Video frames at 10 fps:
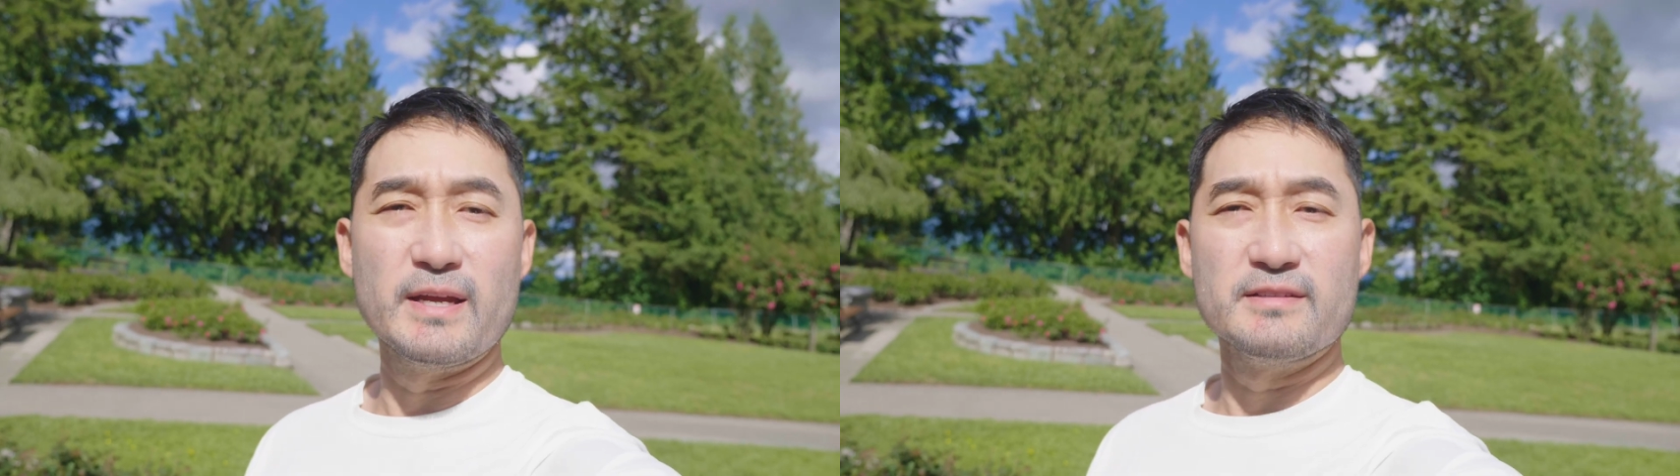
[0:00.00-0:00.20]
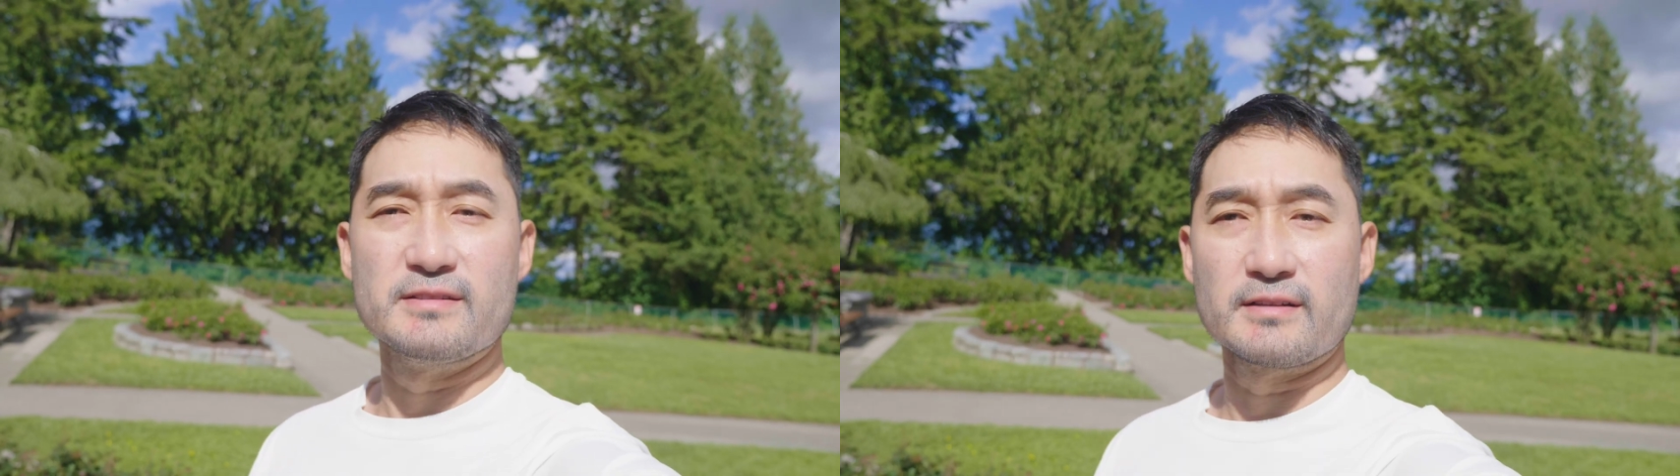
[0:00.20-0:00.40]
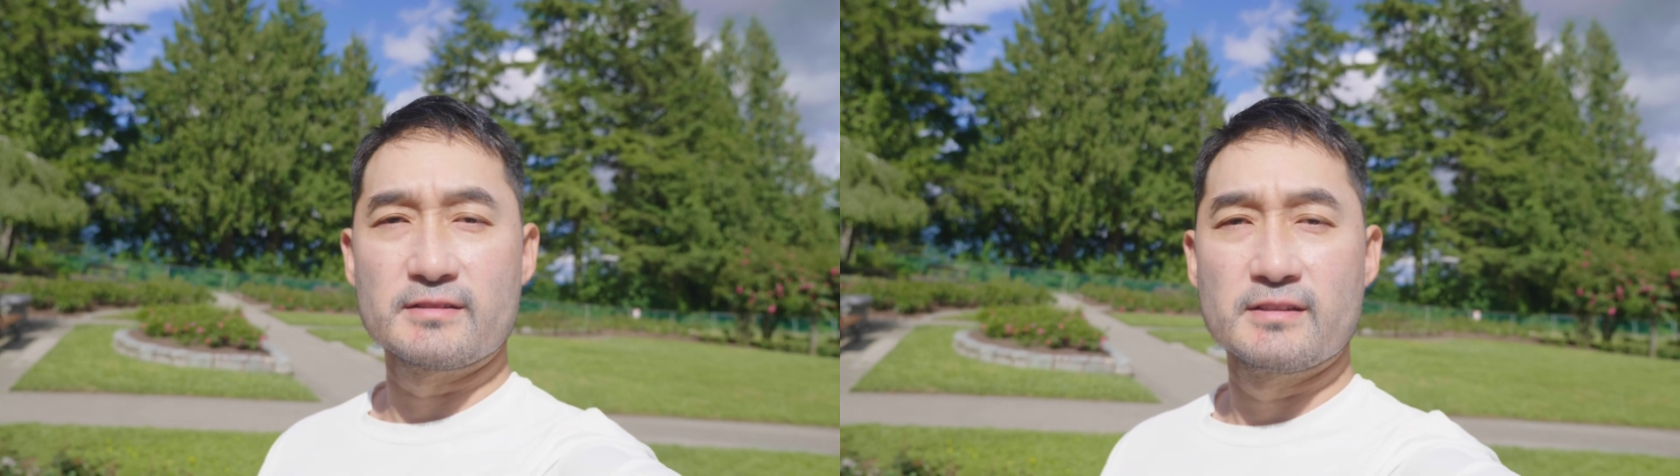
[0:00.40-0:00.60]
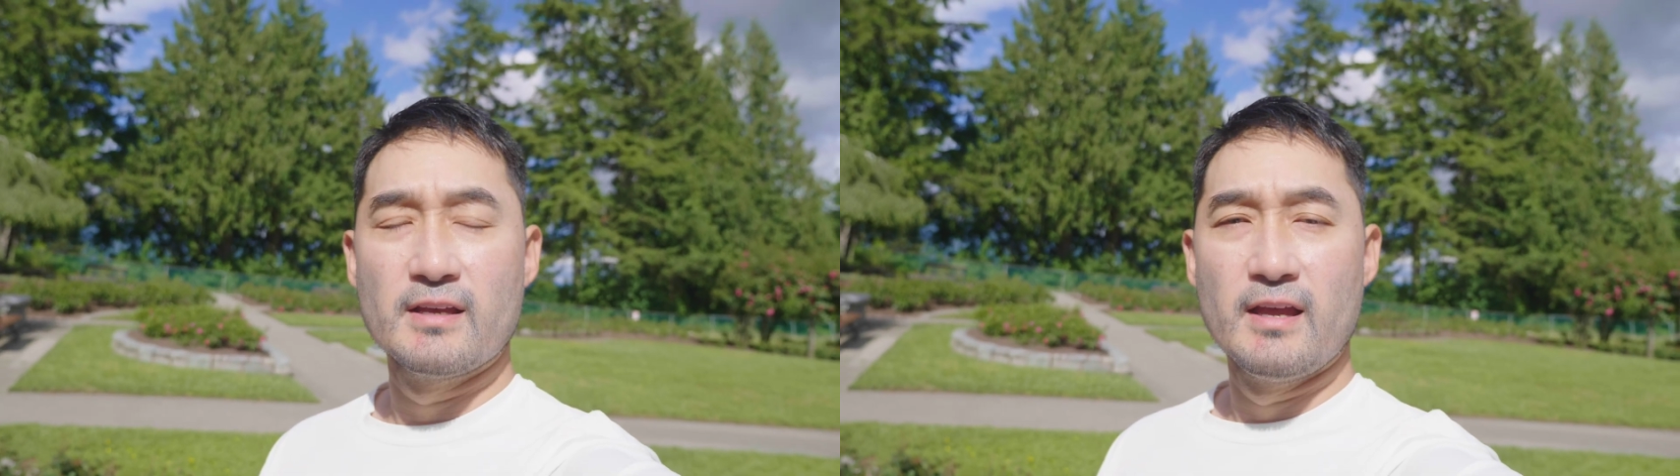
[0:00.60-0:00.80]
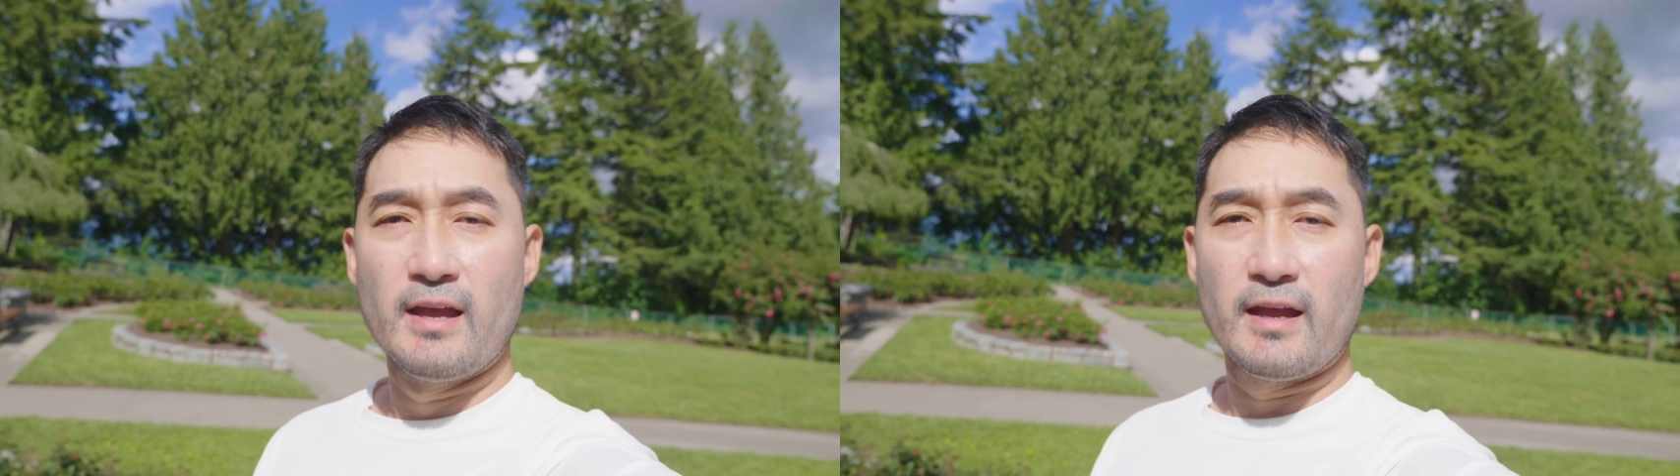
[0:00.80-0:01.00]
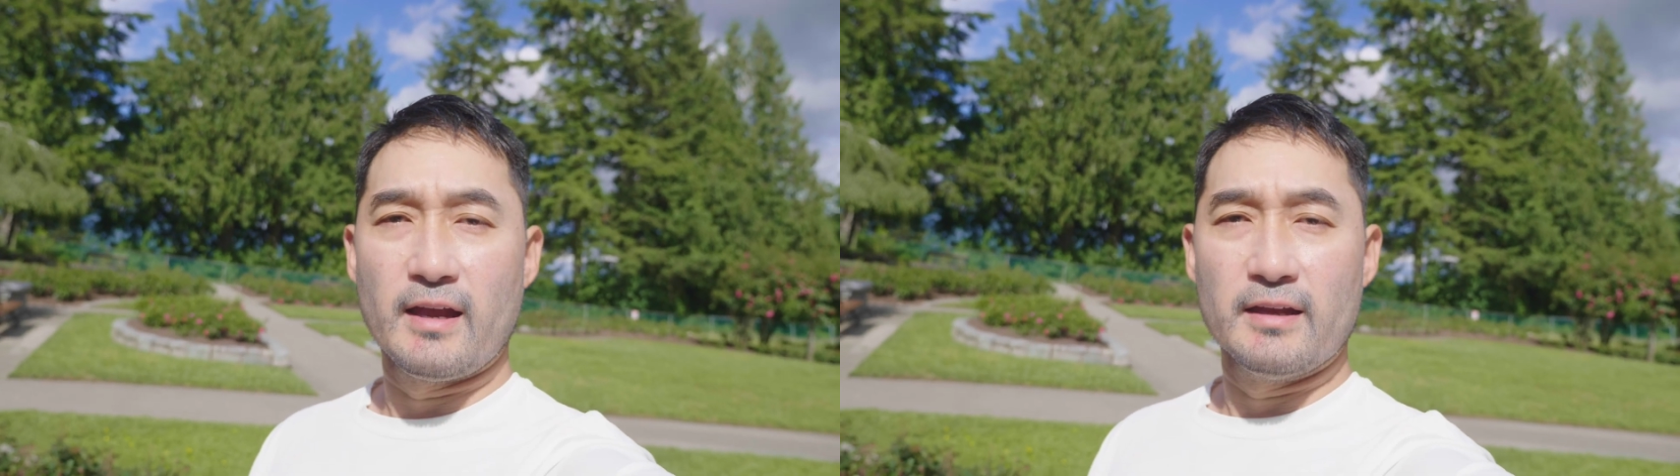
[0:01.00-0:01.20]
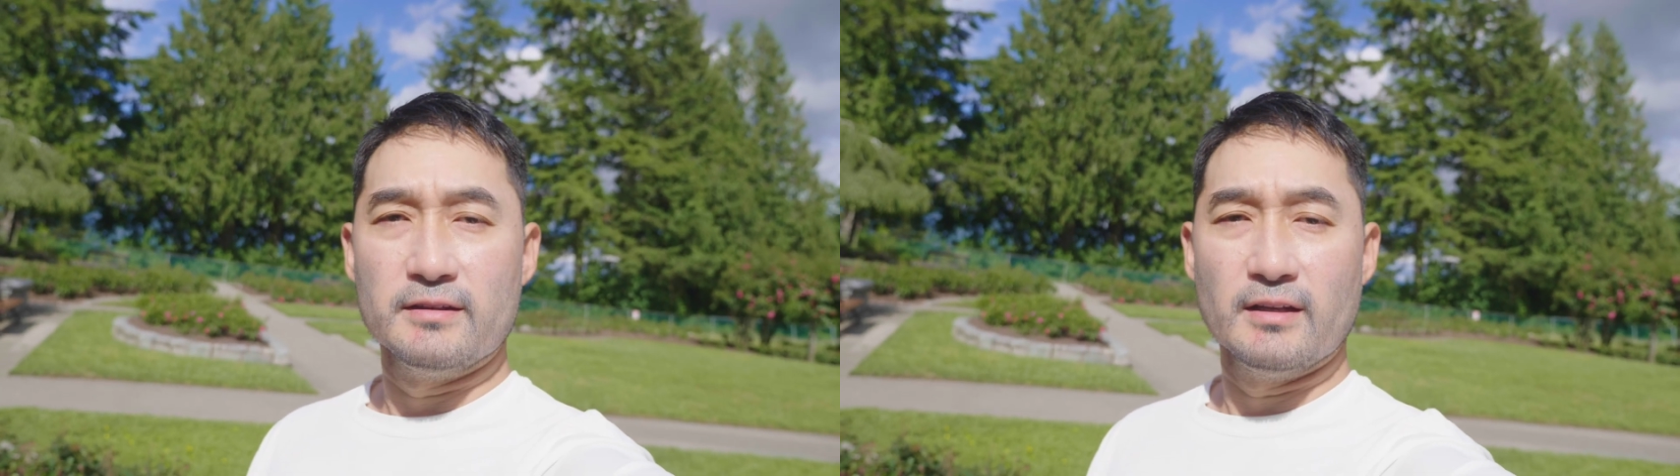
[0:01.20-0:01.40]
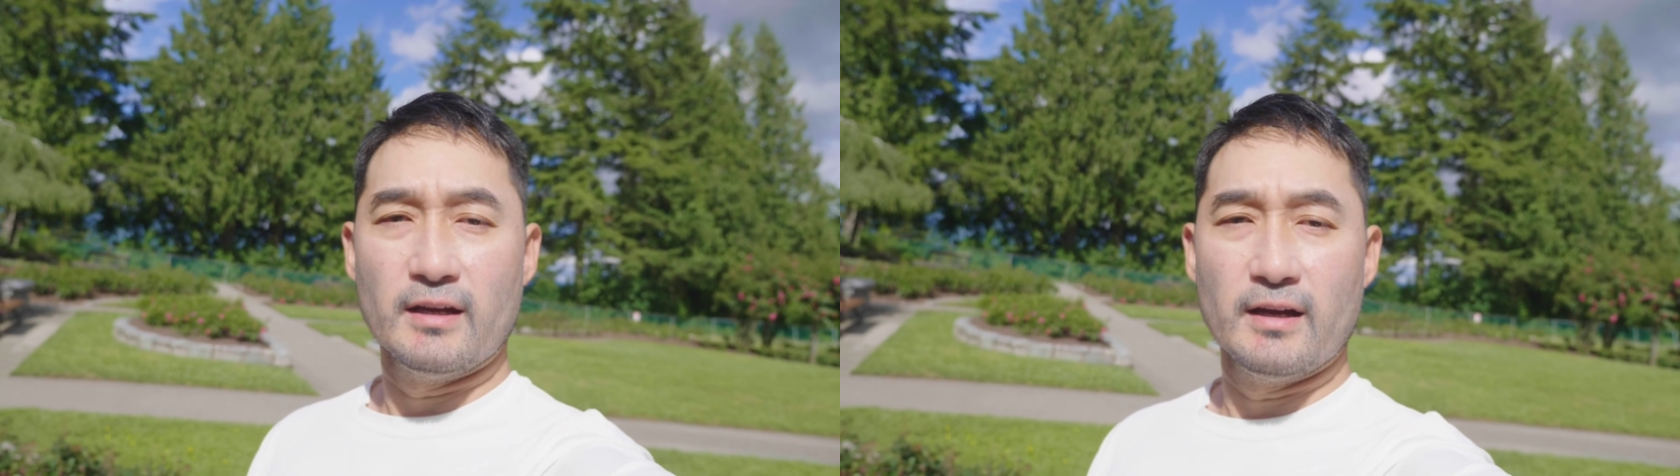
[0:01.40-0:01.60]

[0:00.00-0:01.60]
basics and